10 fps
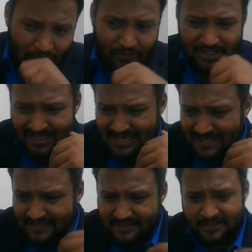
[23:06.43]
Now the,
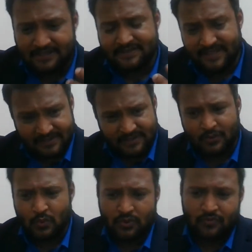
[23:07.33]
the sixth
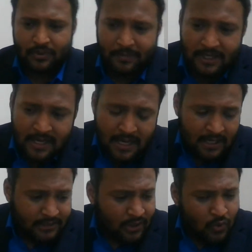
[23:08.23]
rule would be
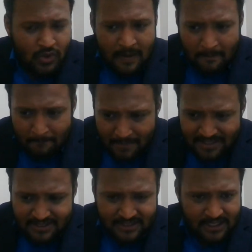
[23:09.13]
the rule
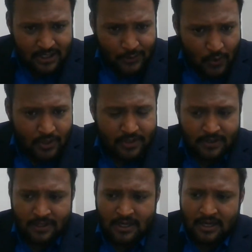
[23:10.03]
must
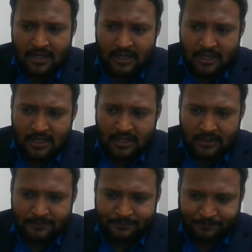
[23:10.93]
not
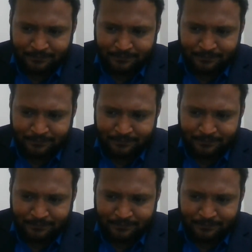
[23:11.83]
uh,